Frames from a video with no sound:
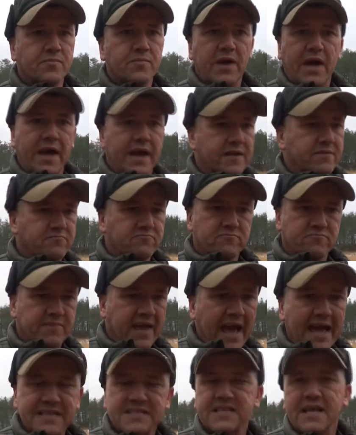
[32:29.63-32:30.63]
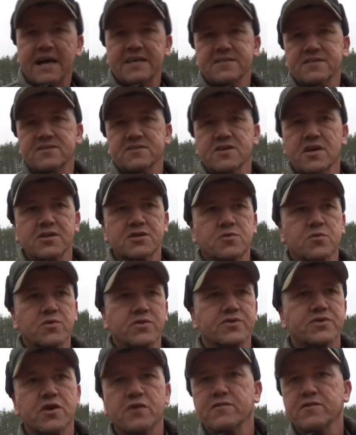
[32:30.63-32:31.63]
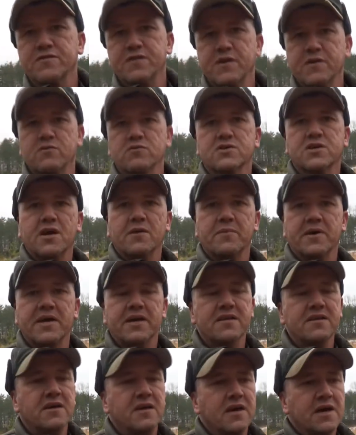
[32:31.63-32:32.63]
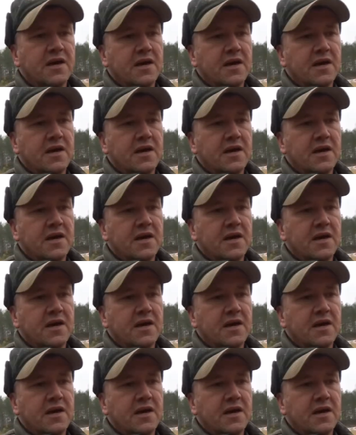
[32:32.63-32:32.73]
and gas lines and such where the service vehicles come in,